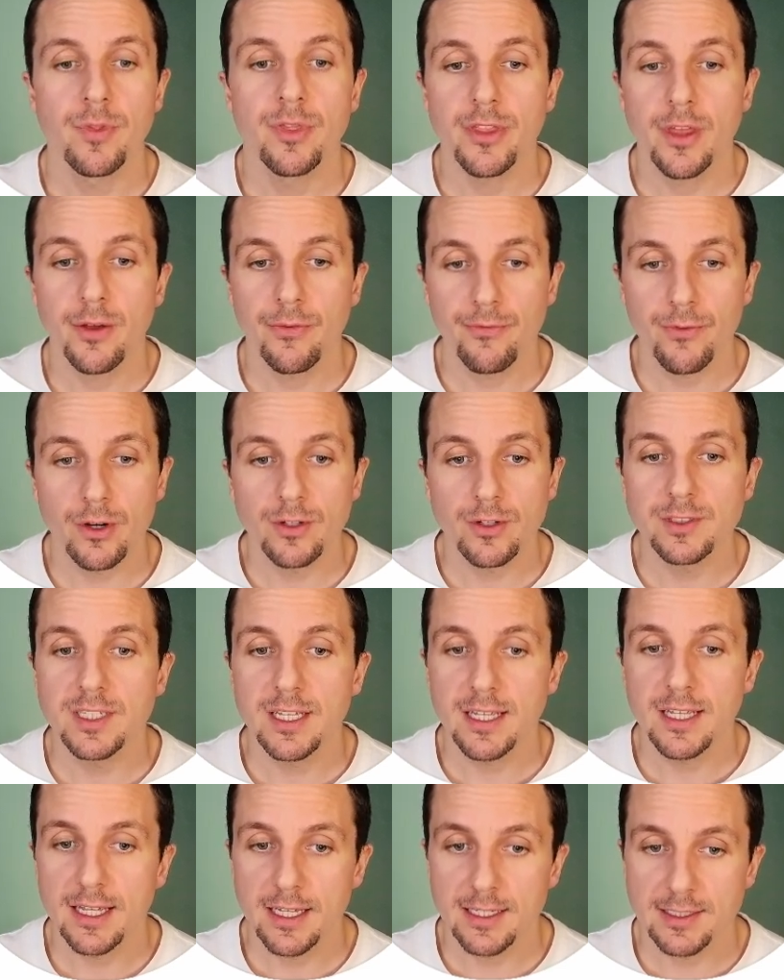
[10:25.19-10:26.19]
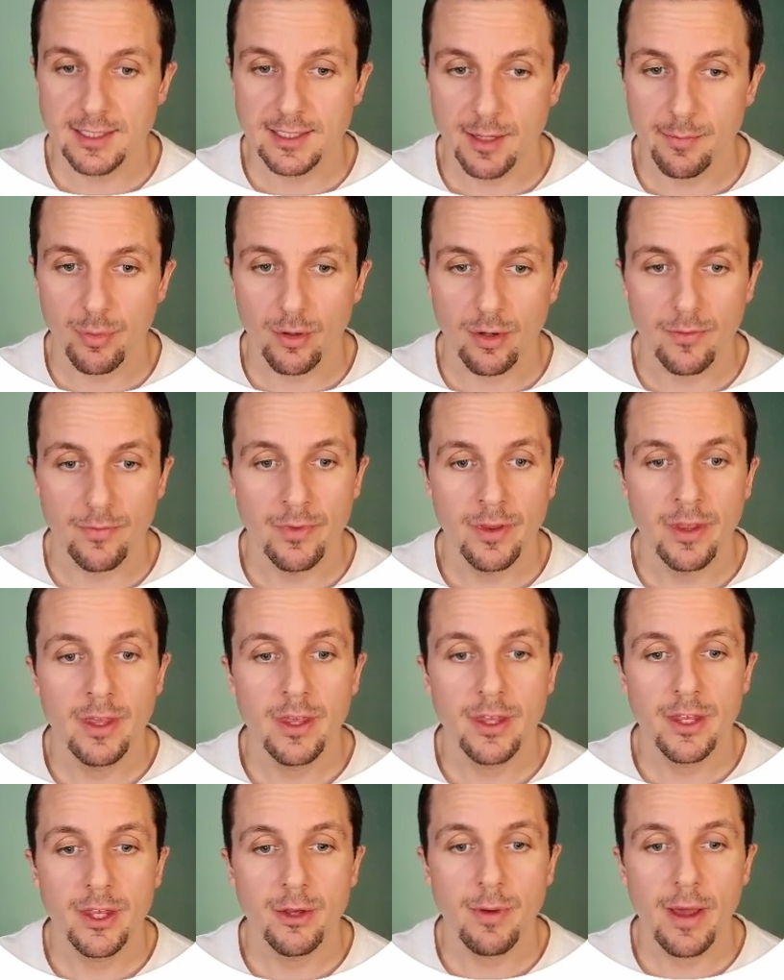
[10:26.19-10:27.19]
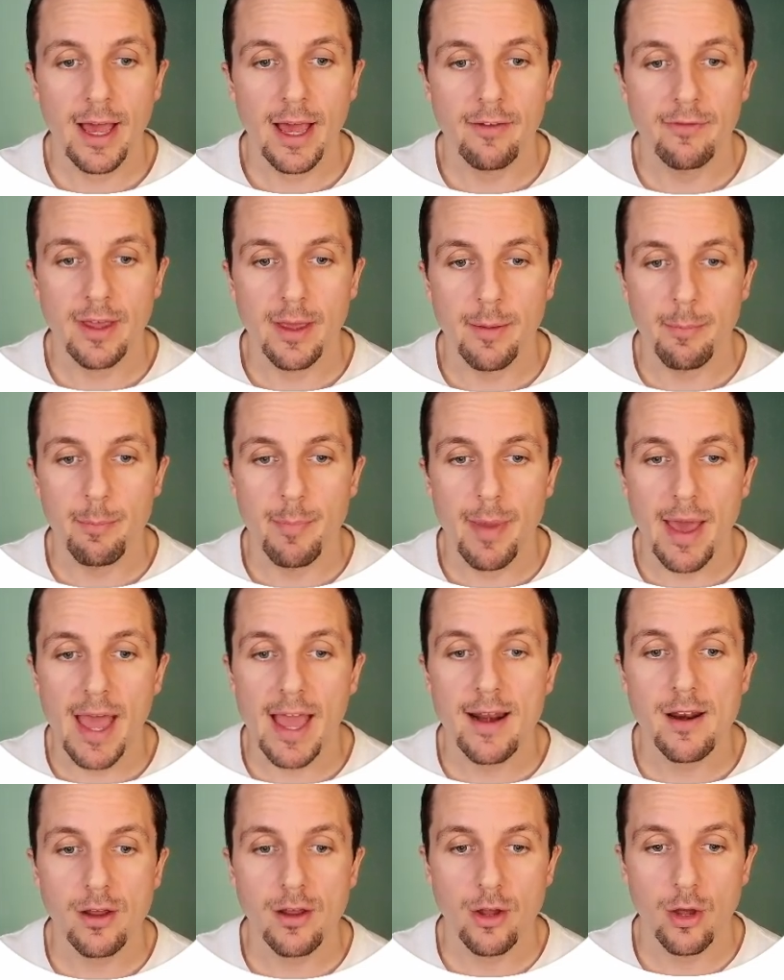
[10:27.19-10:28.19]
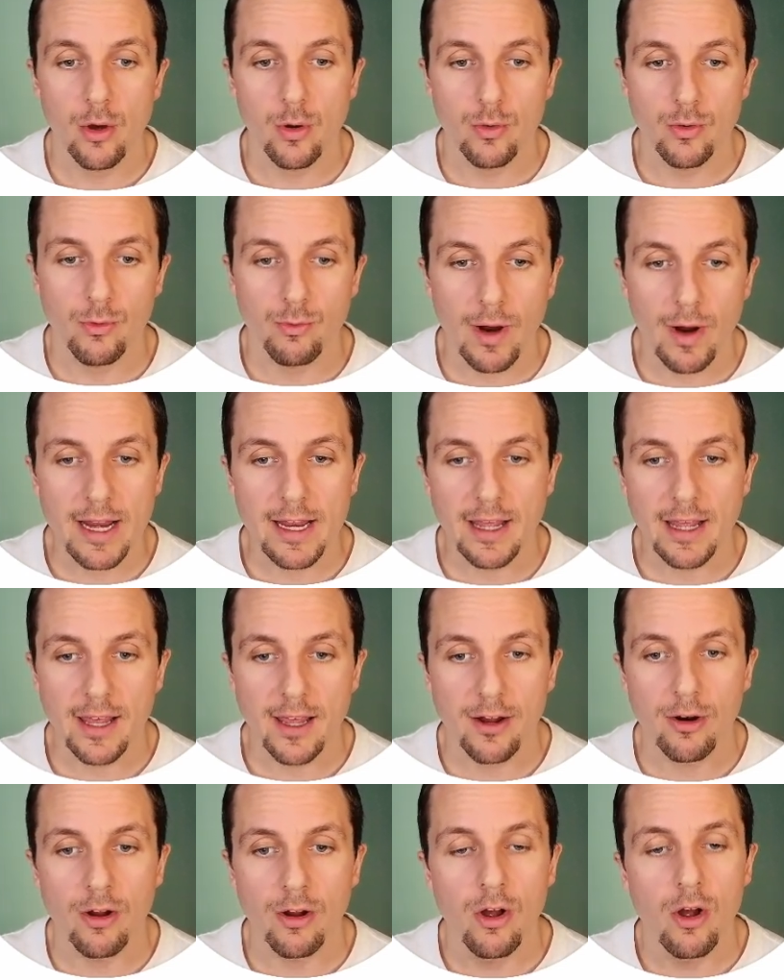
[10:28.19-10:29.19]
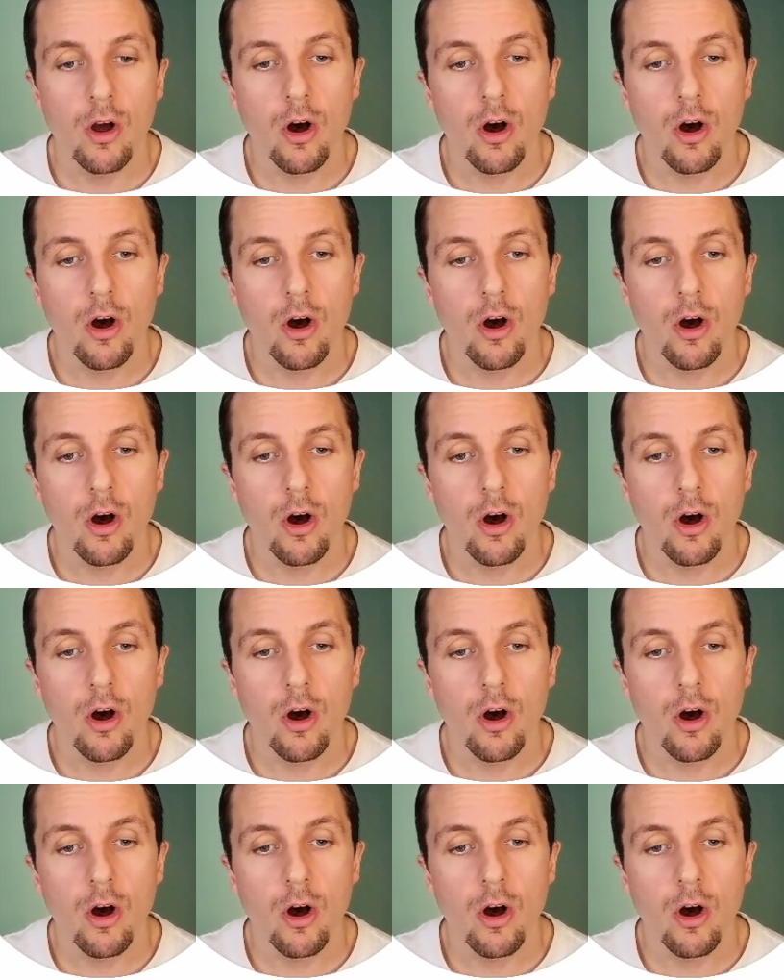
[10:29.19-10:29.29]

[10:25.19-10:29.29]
The first is simple. You have embed code right here.